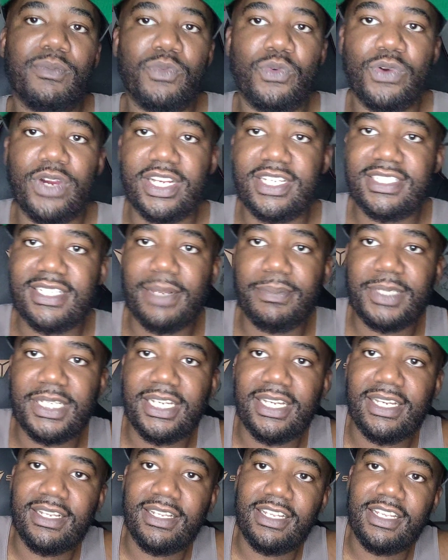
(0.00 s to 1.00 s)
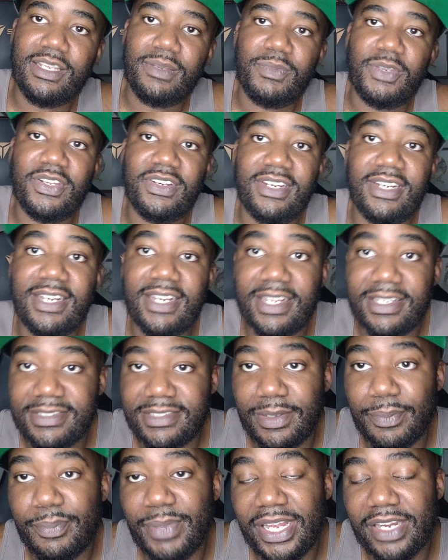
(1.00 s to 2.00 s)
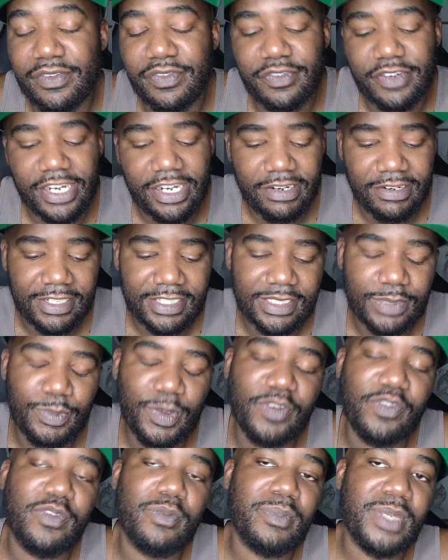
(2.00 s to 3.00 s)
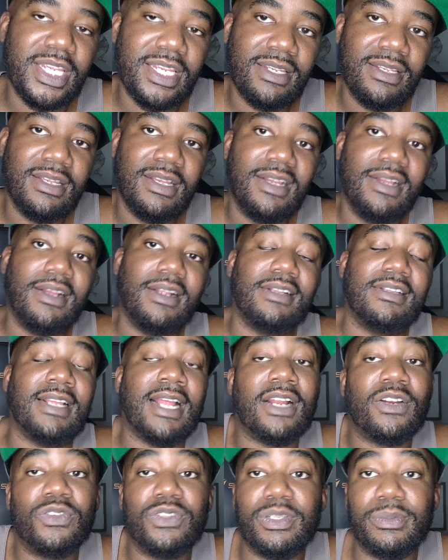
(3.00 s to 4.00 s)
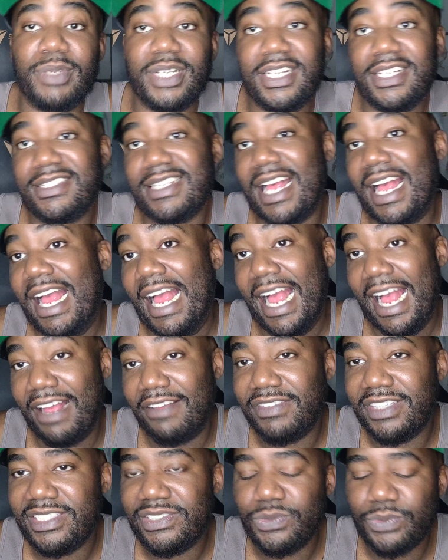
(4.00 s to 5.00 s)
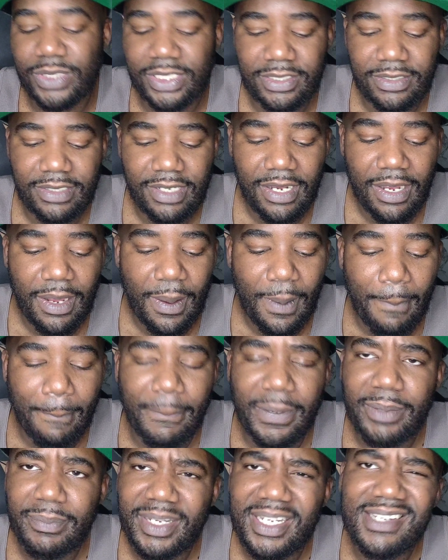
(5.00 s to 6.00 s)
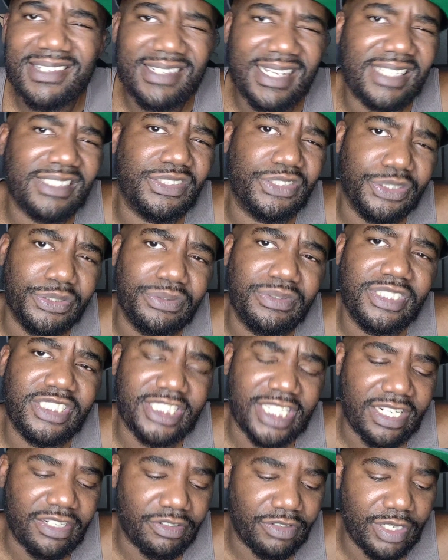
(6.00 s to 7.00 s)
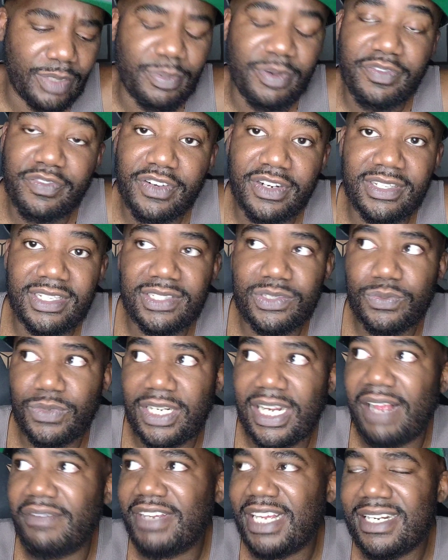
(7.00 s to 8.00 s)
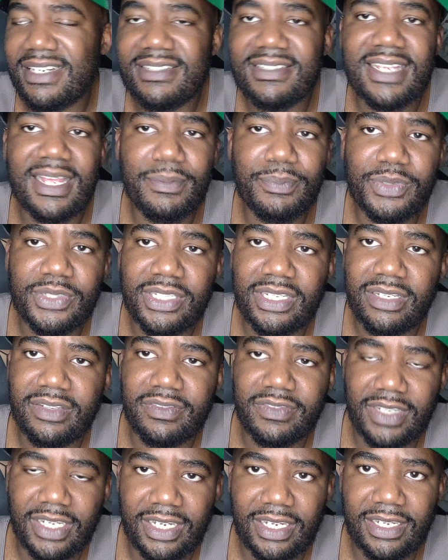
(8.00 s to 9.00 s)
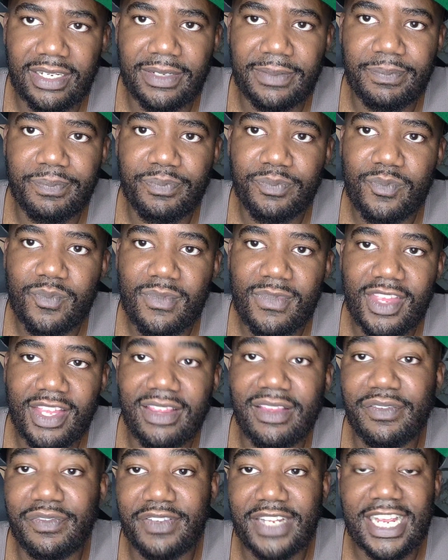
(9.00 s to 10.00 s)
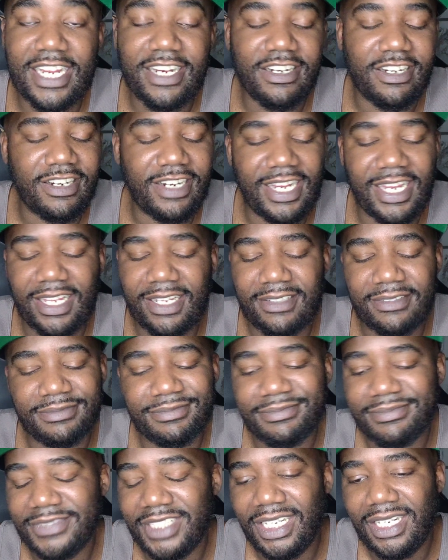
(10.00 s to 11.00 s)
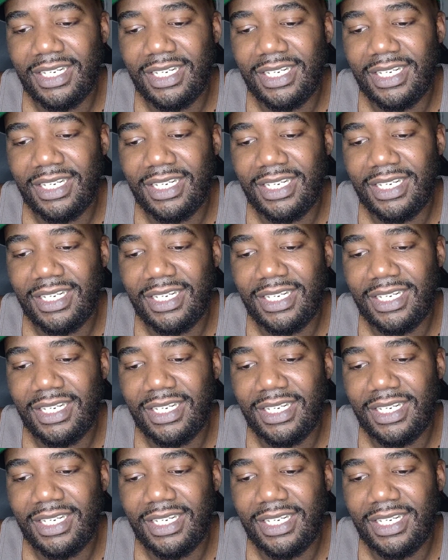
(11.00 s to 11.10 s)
more accepted in the community as the better fragrance. But for me, not only because I have this one, but because I do generally prefer this one. I've got a sample of the flanker, and